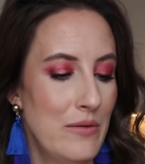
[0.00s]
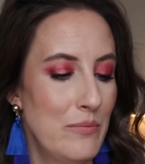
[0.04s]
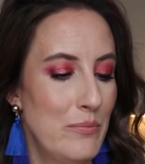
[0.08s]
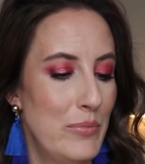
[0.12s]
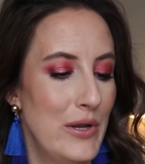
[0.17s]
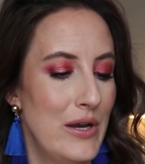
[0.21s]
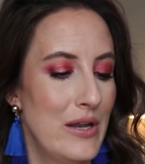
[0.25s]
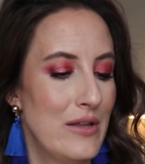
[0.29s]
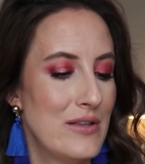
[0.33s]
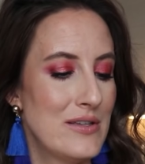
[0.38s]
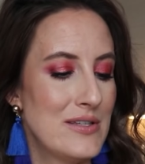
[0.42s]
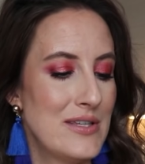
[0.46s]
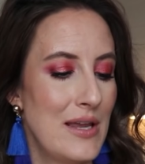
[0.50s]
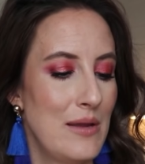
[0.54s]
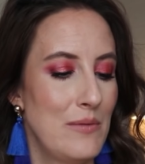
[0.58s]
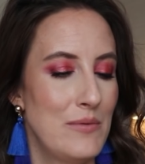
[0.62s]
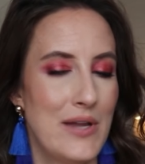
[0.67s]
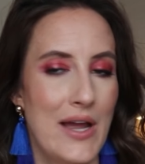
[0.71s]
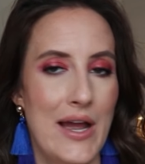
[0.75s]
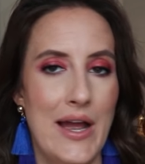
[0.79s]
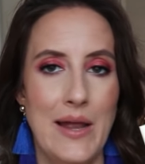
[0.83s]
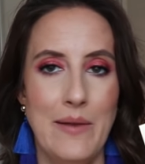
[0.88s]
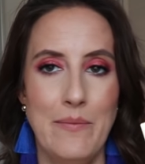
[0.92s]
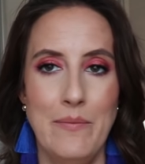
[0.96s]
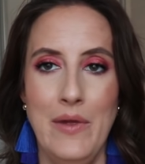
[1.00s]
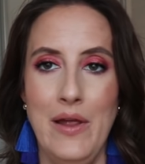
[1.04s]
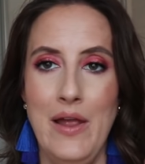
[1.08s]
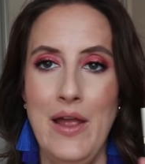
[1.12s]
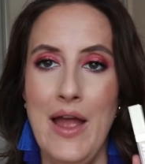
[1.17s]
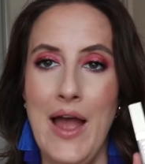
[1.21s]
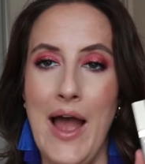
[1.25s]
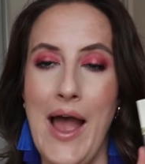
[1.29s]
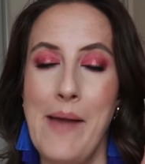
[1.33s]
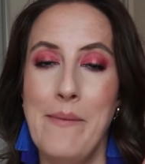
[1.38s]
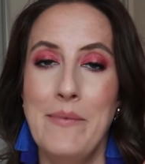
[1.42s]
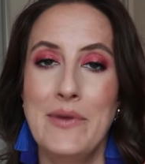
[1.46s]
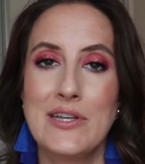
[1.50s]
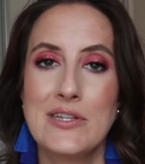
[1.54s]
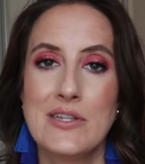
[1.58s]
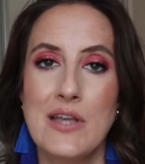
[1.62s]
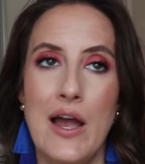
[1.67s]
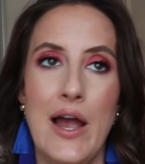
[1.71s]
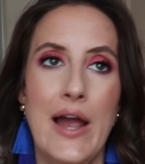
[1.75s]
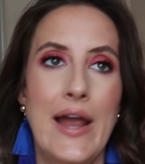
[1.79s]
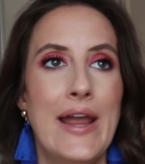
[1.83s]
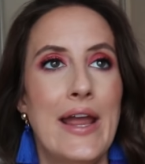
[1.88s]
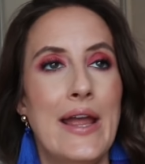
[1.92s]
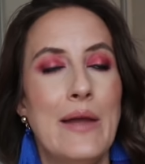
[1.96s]
But at the same time, I'm,
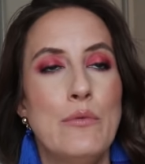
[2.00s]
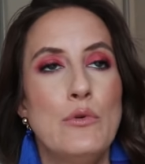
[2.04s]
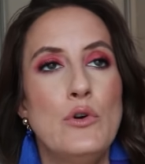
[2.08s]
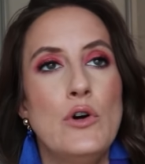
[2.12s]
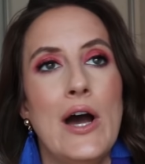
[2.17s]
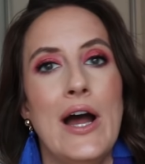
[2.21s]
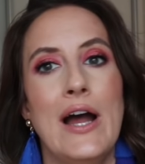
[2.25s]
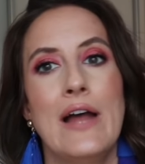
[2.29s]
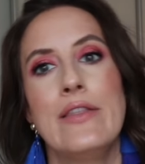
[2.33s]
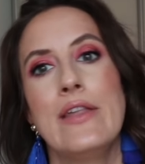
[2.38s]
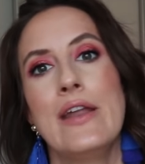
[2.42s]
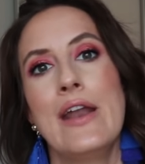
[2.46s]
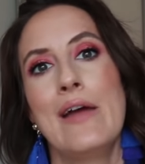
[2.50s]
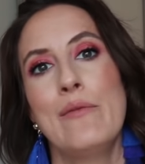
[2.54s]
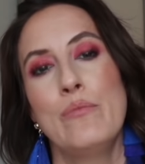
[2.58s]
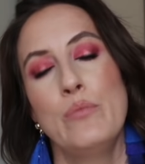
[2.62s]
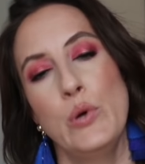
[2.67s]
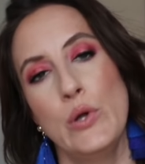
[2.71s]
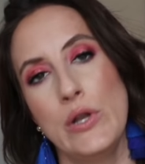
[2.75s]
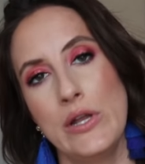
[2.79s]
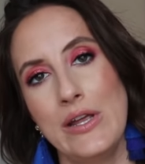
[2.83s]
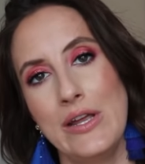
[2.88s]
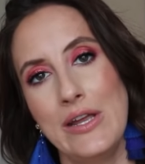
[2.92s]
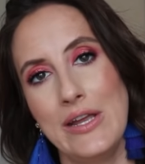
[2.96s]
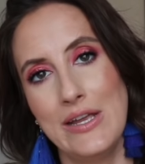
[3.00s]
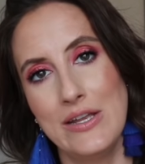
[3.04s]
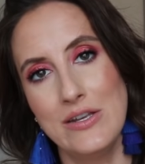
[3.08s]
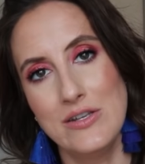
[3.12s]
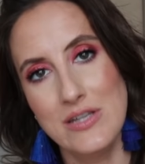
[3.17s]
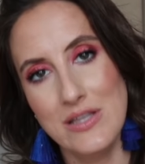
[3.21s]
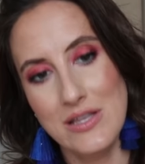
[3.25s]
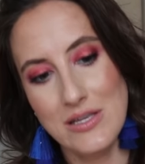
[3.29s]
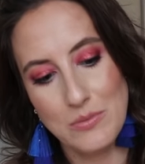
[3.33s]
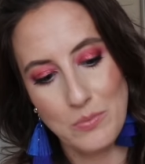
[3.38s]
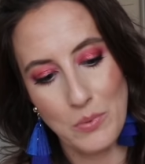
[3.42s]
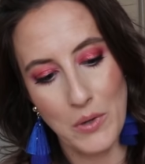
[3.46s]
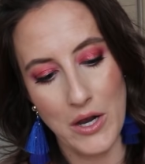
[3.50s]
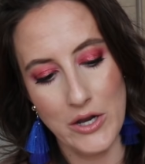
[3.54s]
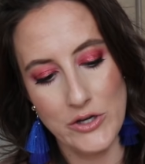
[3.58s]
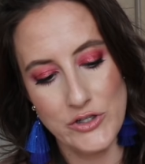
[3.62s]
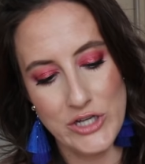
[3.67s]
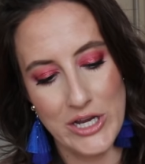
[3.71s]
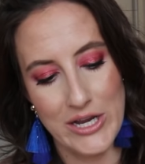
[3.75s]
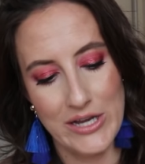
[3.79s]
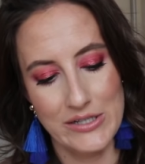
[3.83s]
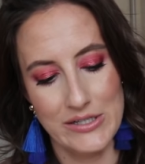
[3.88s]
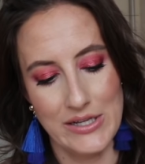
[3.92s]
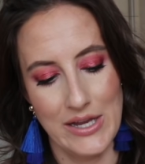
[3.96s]
I am glad that I put it into this
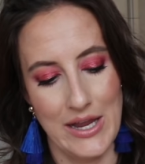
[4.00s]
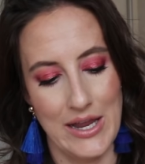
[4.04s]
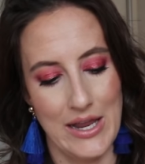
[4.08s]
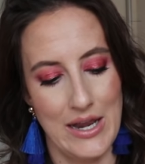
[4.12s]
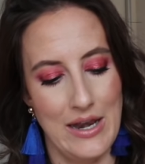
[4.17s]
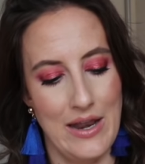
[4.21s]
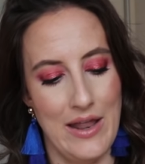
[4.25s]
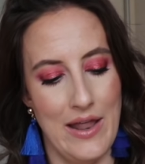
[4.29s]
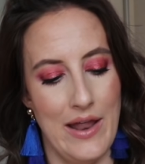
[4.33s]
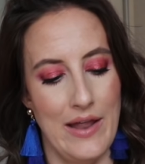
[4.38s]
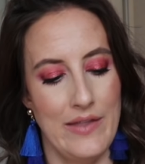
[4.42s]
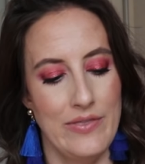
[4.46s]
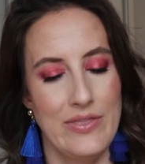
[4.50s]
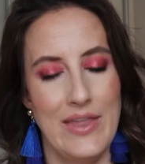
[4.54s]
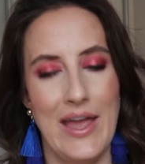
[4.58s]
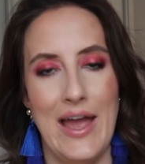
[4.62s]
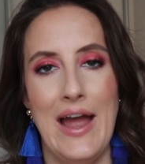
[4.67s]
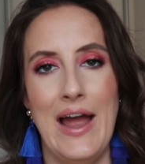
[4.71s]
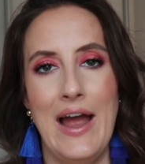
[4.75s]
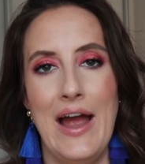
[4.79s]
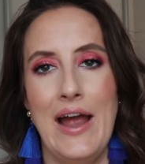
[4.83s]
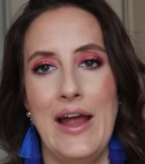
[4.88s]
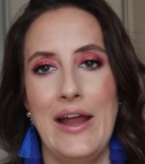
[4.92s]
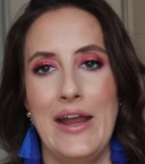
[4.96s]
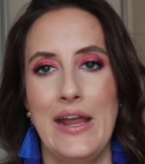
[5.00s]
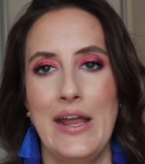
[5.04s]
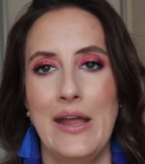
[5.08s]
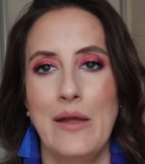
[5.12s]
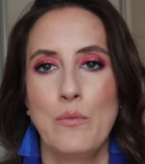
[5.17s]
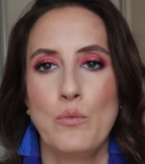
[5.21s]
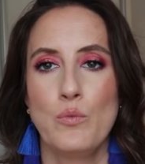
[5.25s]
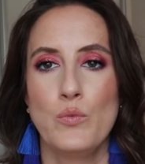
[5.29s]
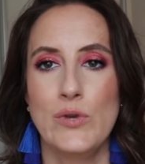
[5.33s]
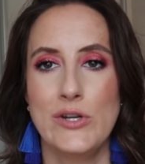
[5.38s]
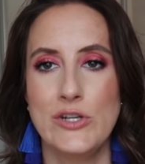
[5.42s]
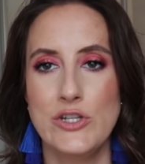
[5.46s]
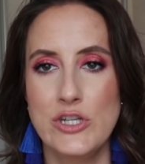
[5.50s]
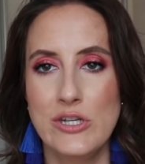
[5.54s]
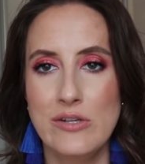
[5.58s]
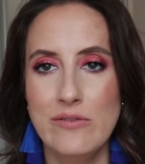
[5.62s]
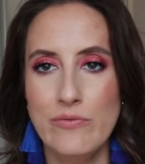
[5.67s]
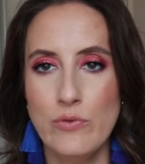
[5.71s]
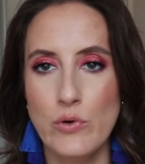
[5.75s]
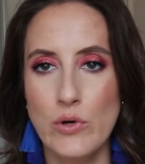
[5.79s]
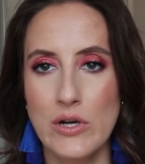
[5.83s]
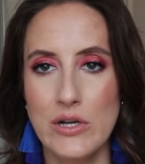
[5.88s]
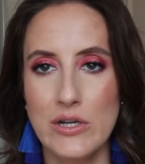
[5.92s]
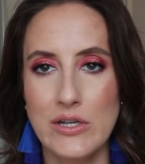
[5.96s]
project and that, that I am
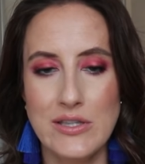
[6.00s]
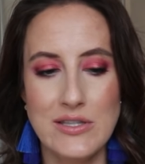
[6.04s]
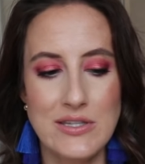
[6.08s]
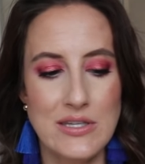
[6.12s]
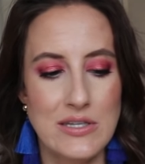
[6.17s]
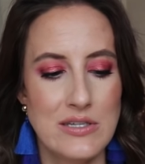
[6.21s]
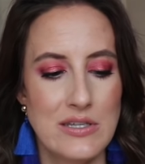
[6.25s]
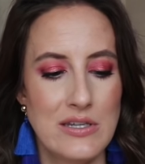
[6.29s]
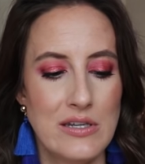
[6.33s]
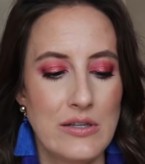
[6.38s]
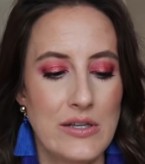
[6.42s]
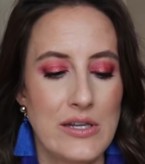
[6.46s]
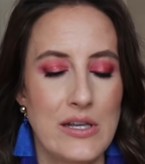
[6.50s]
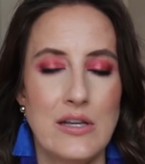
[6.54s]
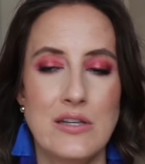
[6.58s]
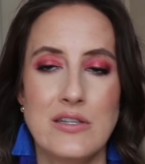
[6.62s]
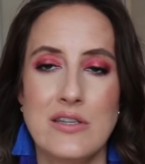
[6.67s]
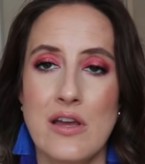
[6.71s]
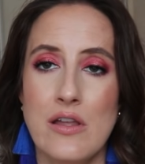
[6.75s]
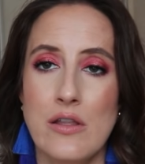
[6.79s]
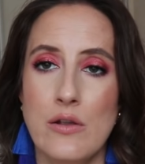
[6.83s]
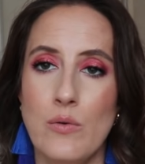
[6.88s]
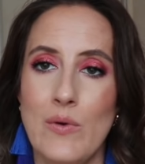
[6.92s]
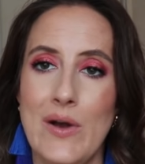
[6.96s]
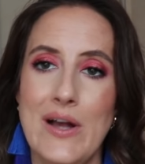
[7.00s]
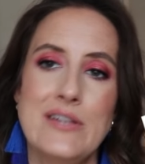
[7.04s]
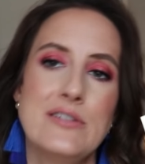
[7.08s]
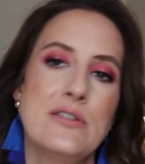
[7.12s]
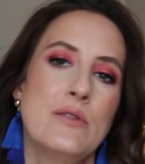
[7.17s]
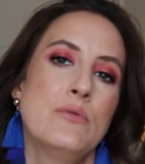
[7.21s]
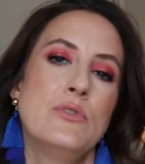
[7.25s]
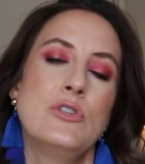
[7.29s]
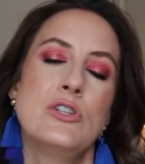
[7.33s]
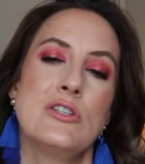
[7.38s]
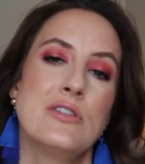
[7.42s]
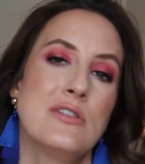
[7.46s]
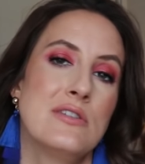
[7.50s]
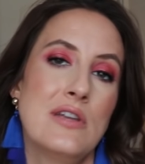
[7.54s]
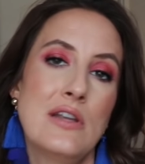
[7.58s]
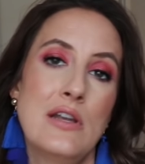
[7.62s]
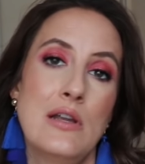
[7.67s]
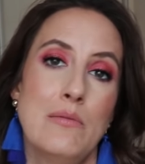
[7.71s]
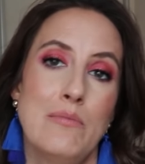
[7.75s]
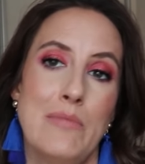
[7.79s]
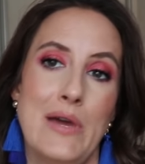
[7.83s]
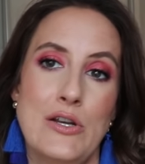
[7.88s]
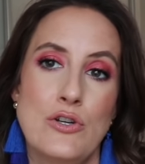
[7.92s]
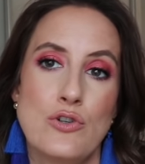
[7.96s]
reaching for it consistently, because otherwise it would just sit
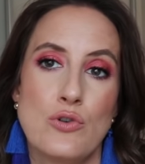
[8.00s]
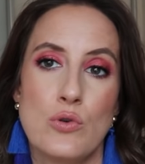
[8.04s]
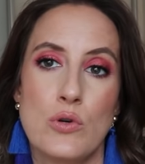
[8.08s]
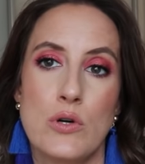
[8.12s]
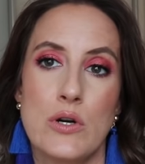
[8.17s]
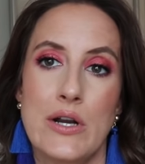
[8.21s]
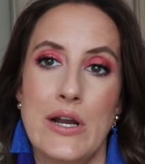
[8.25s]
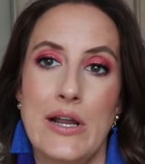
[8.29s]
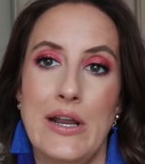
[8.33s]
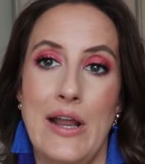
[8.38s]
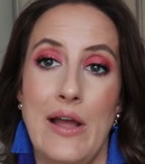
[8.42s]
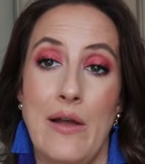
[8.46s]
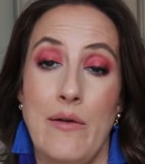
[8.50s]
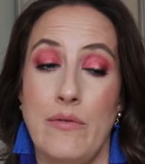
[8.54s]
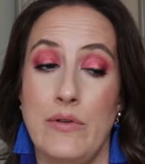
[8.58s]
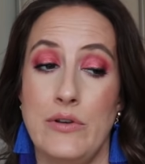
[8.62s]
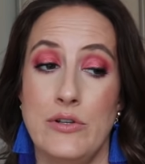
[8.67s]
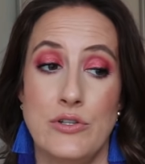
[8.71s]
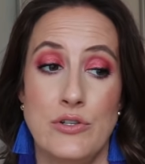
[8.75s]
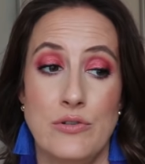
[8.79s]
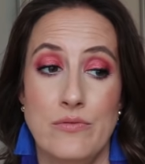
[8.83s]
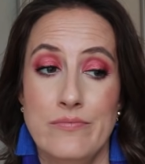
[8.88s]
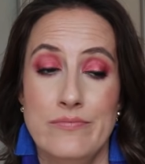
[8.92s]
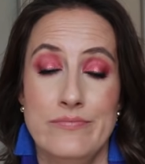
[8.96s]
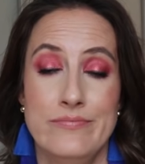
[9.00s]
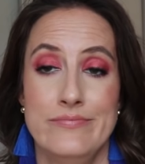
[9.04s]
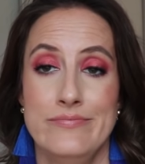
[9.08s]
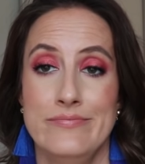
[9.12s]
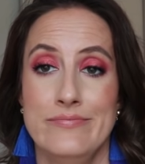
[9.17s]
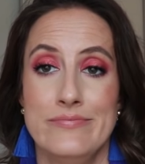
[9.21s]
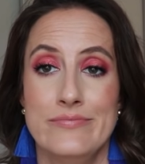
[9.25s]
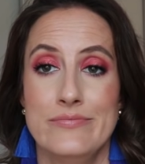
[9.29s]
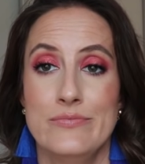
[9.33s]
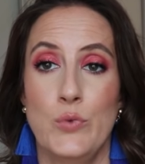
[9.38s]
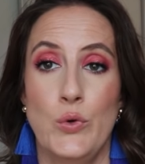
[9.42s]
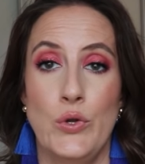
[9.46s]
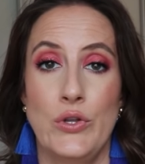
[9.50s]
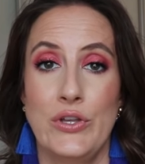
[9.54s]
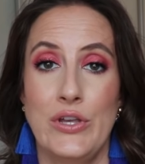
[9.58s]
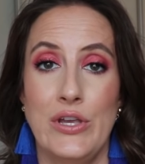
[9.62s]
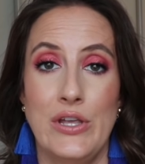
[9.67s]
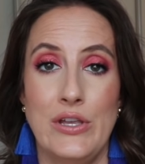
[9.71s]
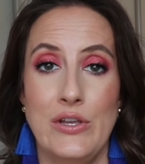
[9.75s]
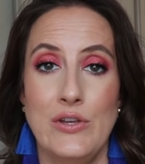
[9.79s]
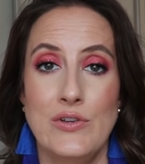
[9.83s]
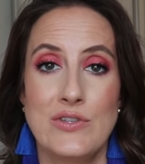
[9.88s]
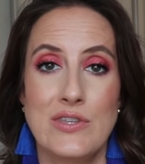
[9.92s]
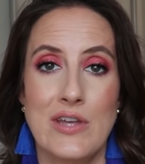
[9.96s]
in my drawer and I would, wouldn't
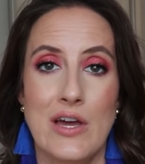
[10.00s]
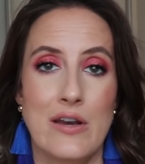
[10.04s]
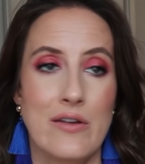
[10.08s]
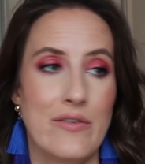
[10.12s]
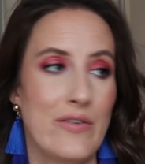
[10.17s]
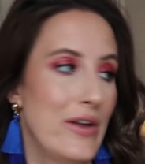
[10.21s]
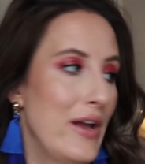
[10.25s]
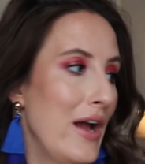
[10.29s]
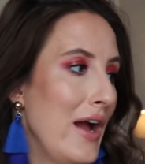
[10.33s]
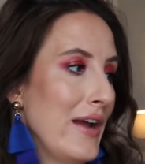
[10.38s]
get use out of it.